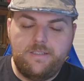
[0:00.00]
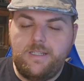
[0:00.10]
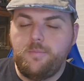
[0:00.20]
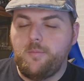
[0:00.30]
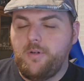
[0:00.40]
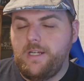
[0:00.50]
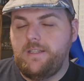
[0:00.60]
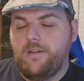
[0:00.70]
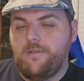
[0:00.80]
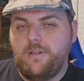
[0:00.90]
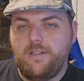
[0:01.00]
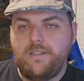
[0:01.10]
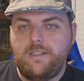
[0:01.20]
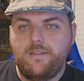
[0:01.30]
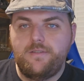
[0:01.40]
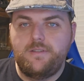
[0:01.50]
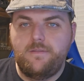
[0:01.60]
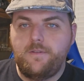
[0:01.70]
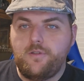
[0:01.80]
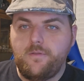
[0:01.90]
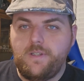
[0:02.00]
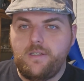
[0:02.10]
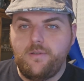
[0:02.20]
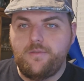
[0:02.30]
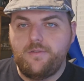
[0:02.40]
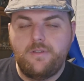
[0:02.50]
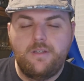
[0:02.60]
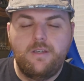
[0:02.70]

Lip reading: deeper breakdown on these in future videos.